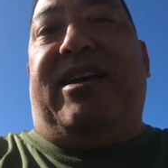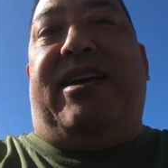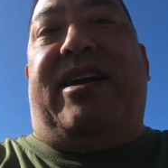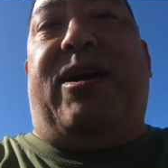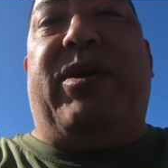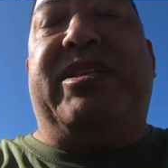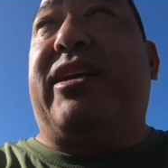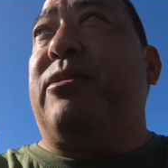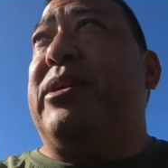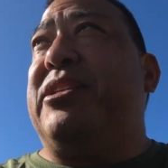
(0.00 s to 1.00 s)
I wanted to
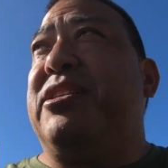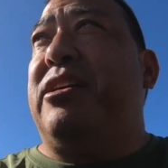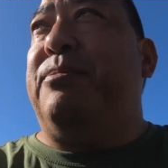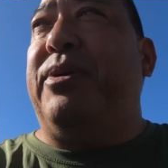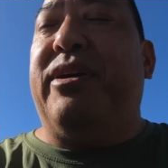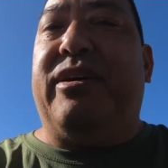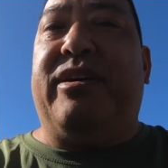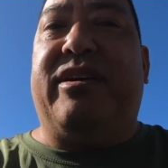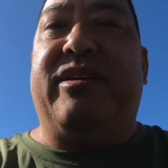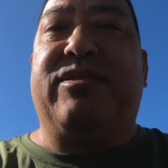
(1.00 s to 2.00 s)
get away cheap,
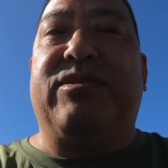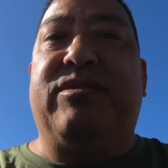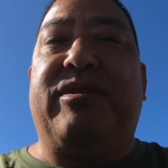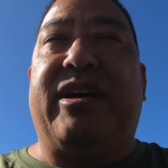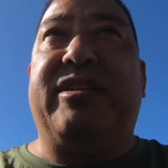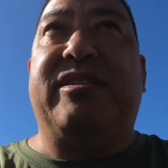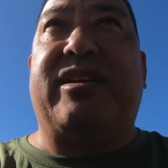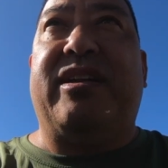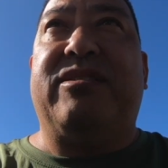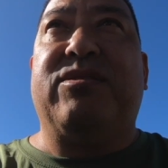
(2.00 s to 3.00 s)
so I
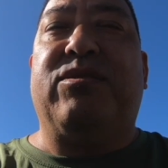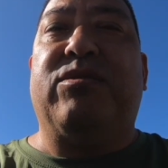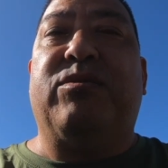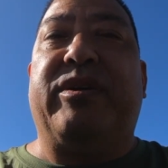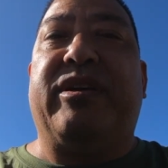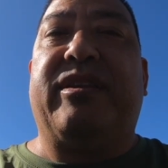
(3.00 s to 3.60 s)
decided to go with